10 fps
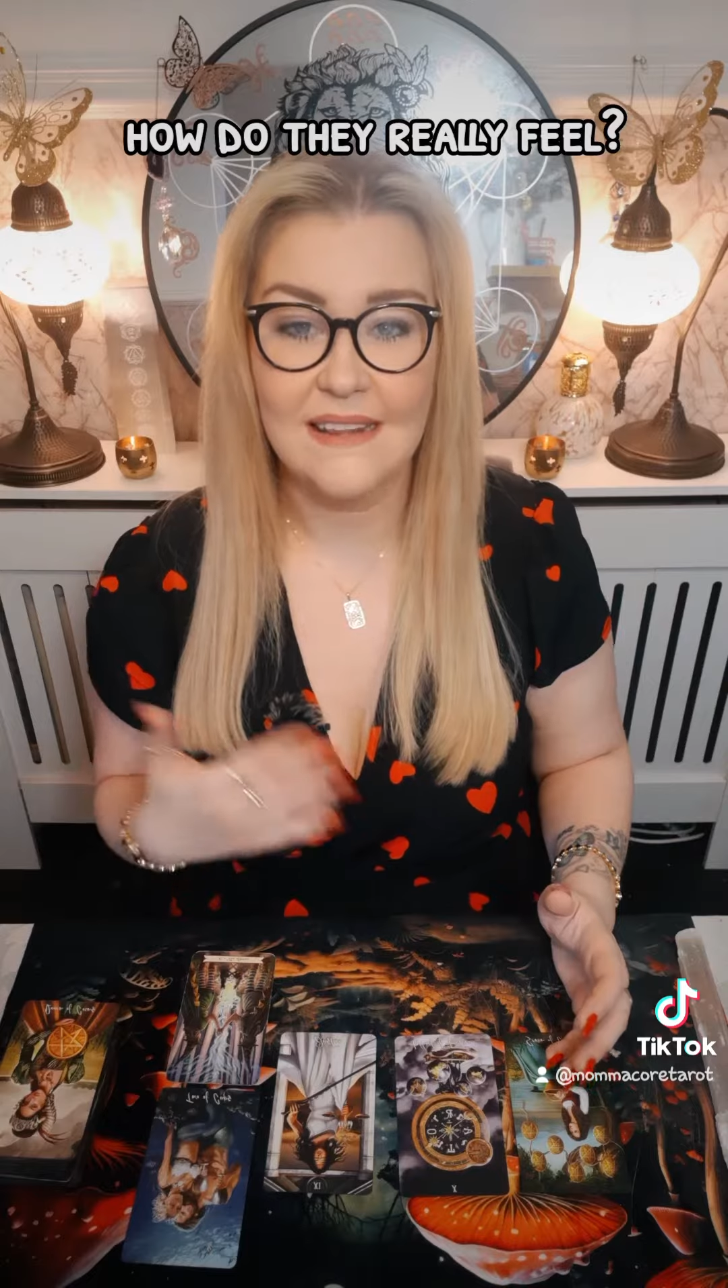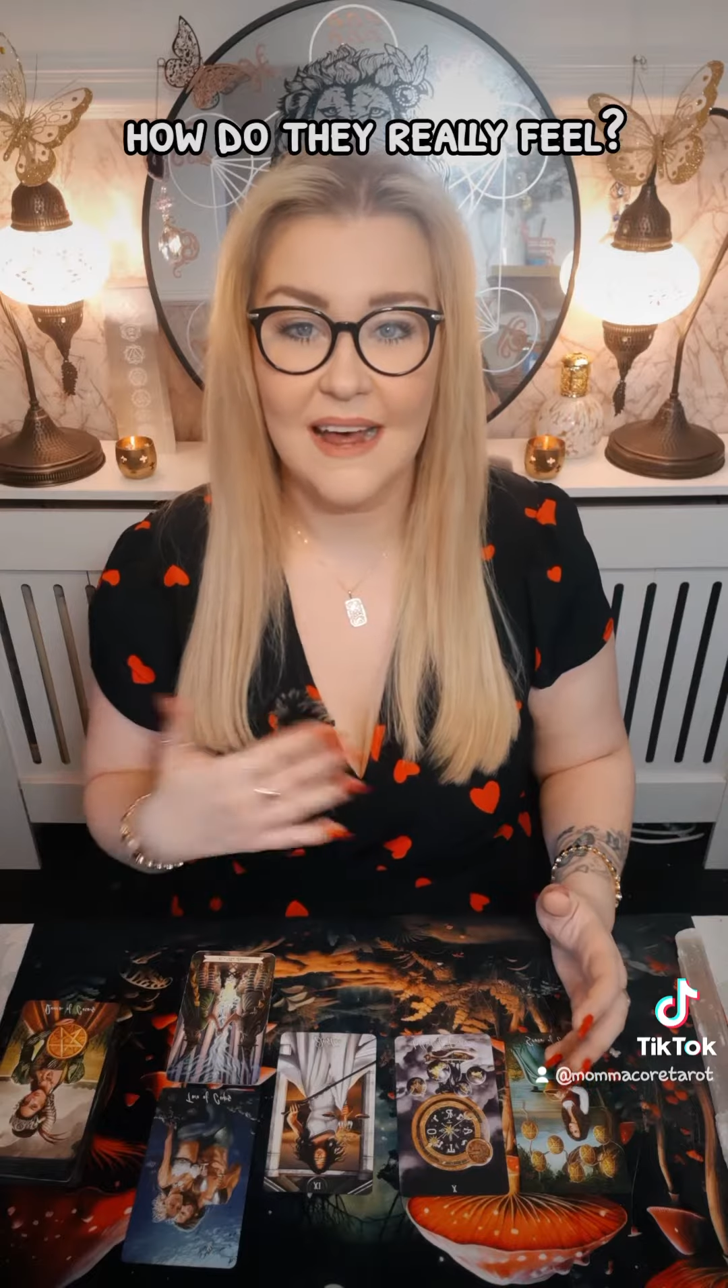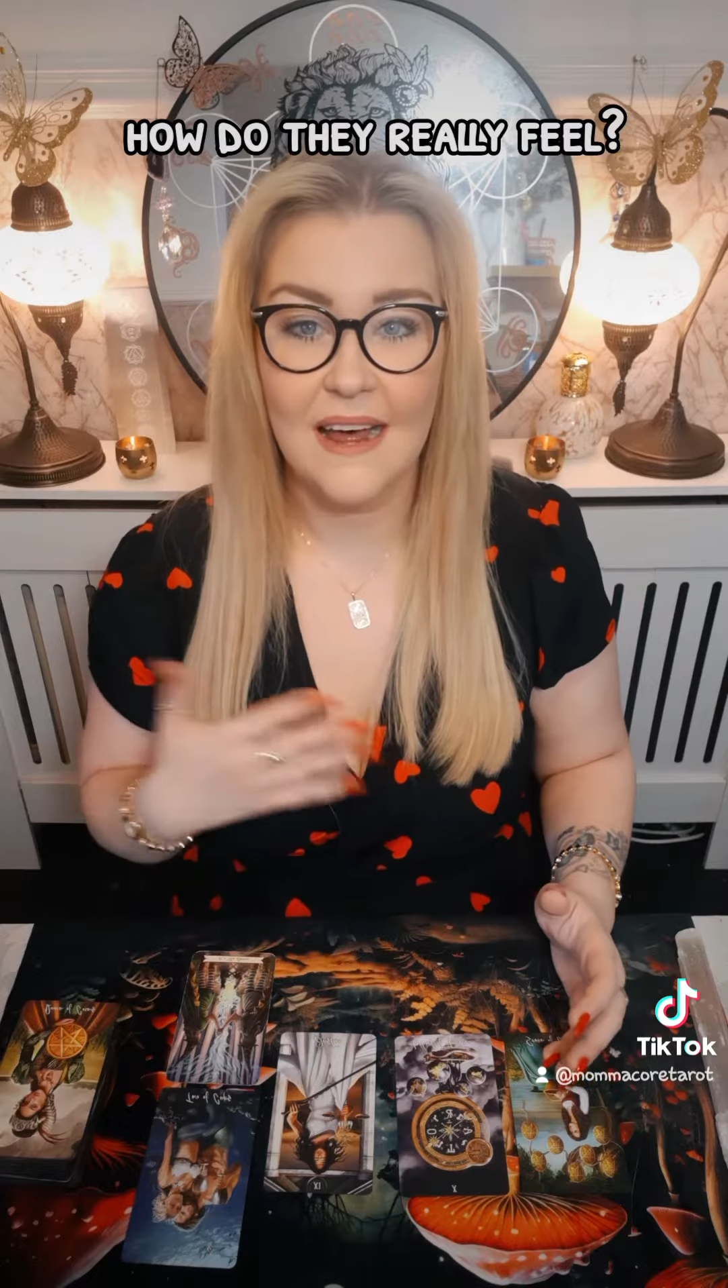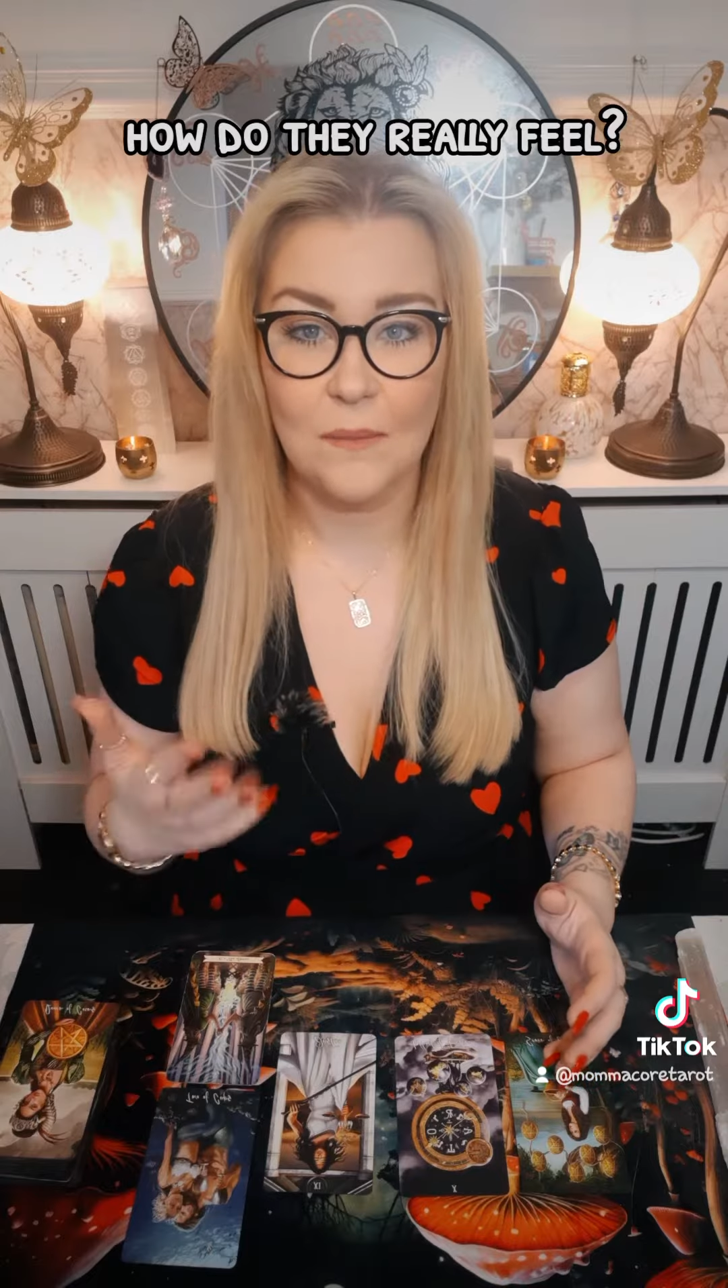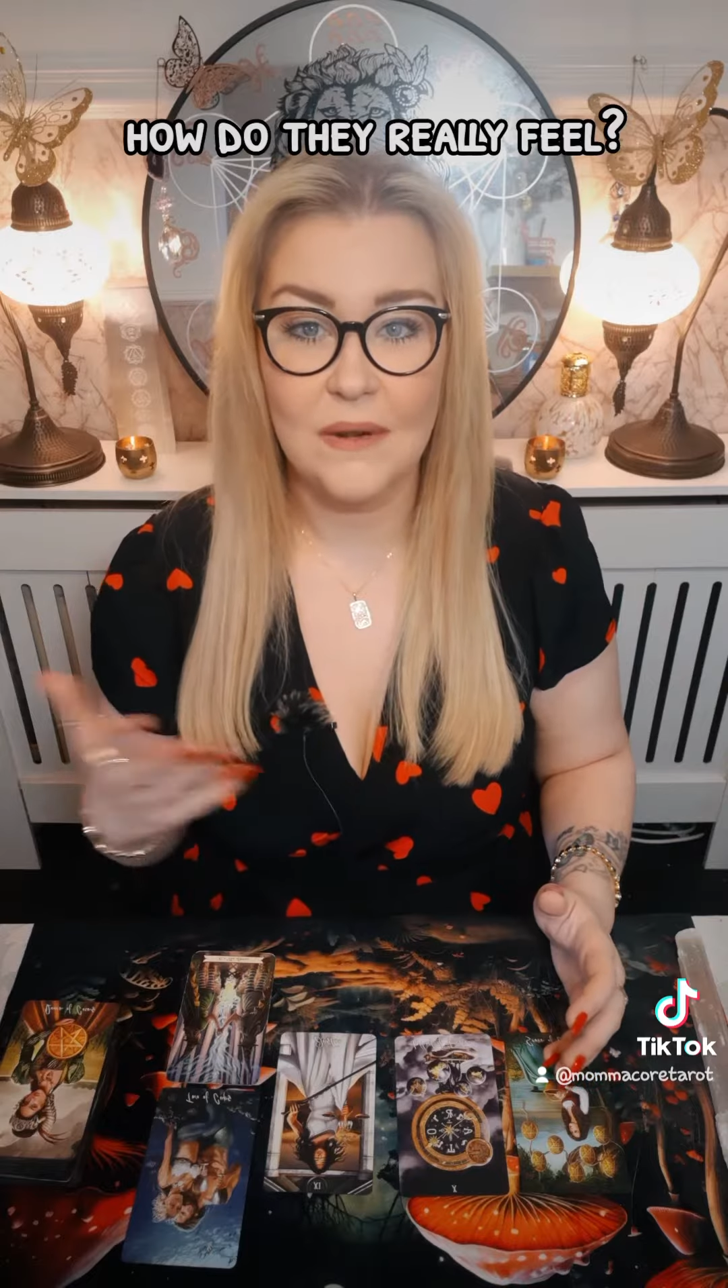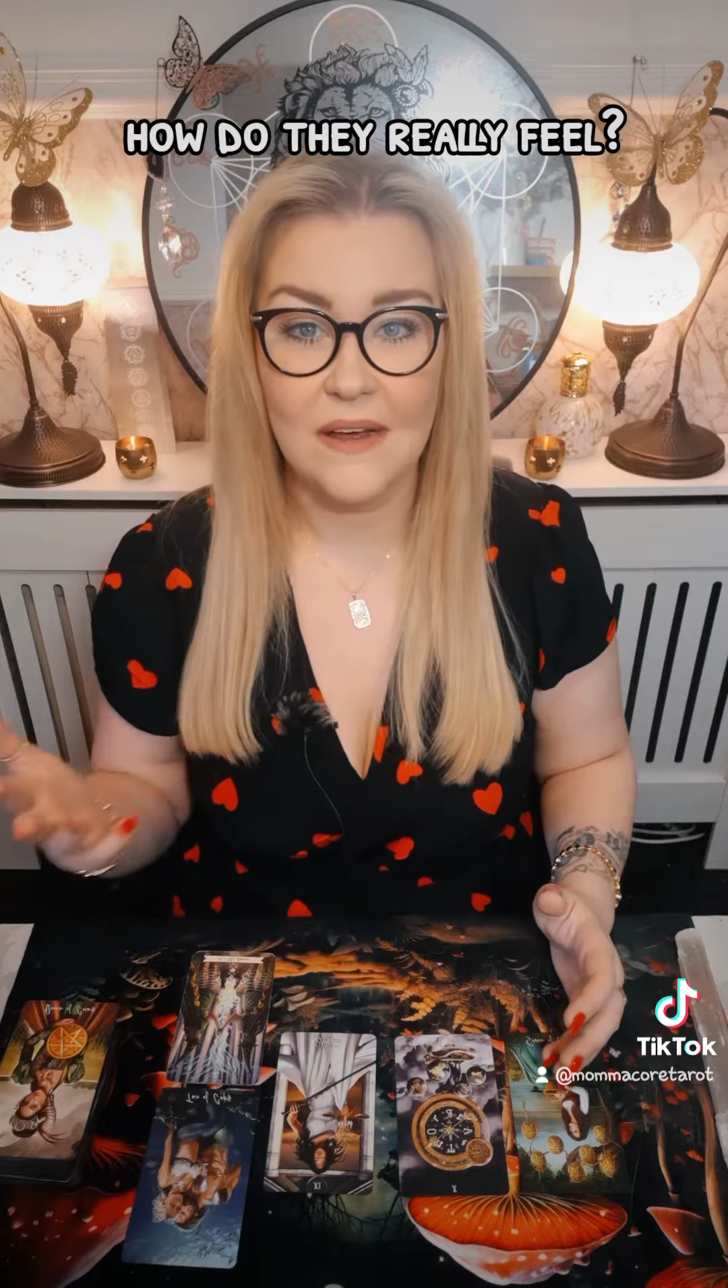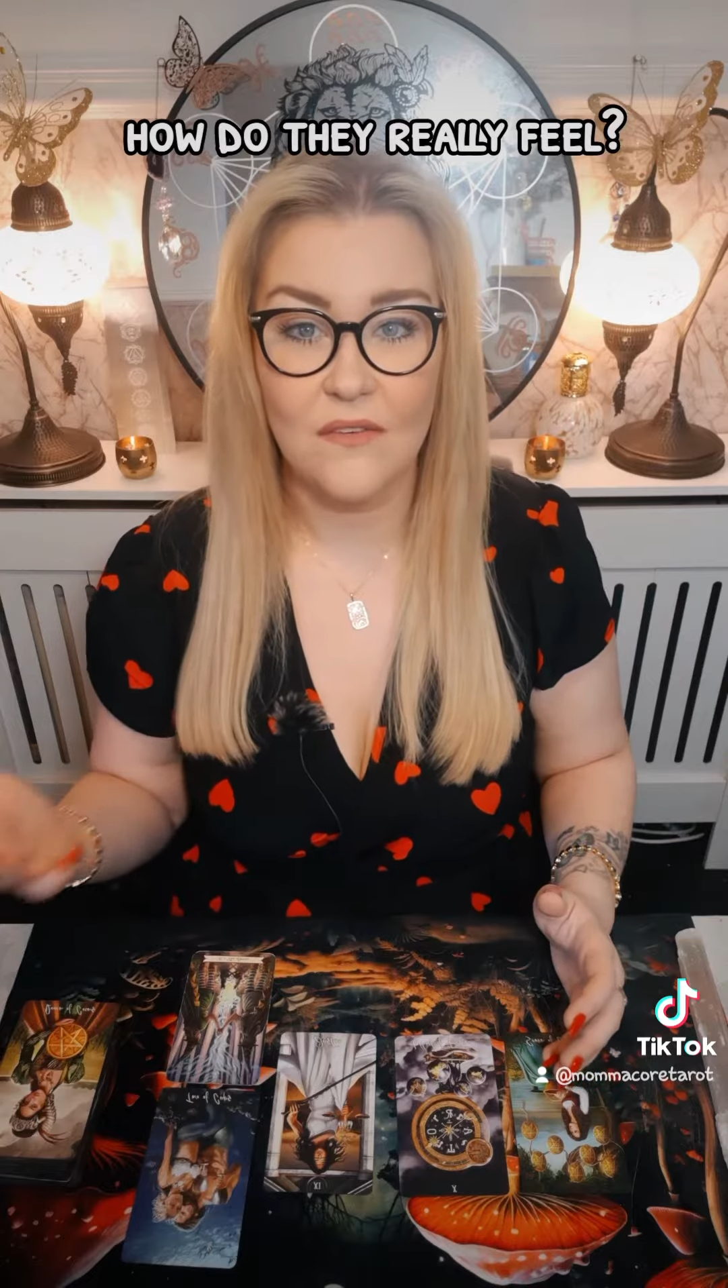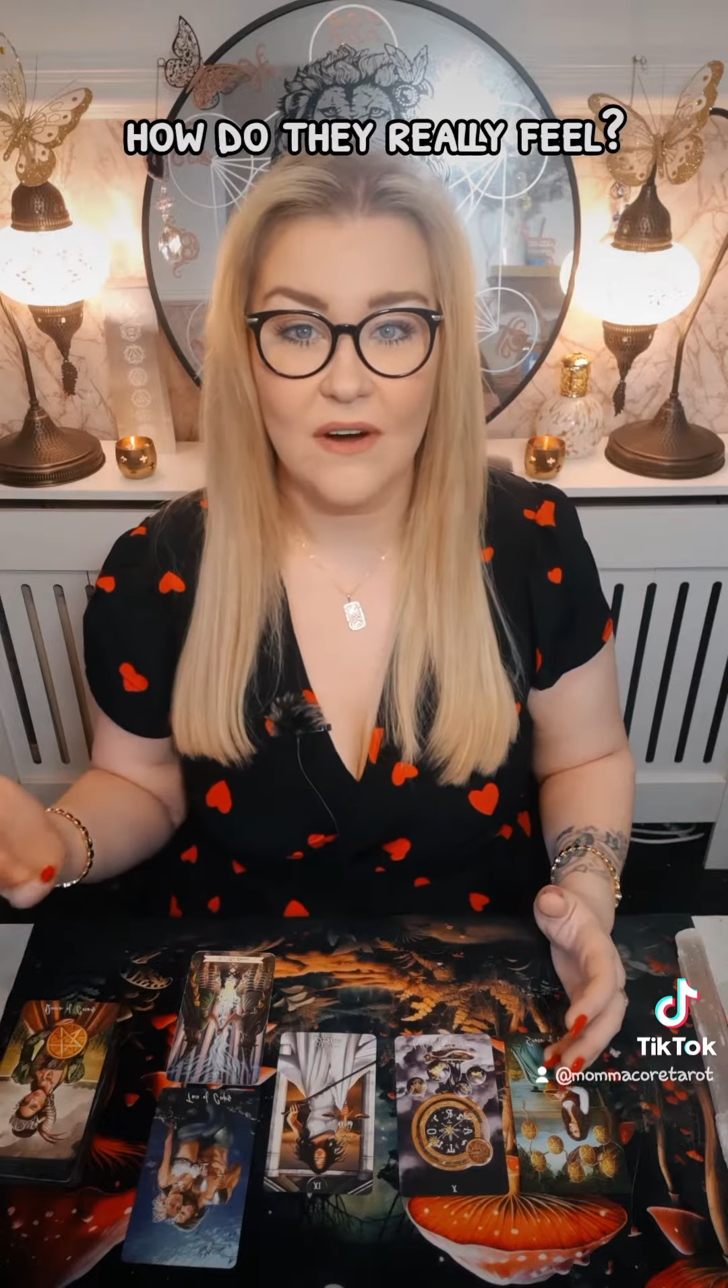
their happily ever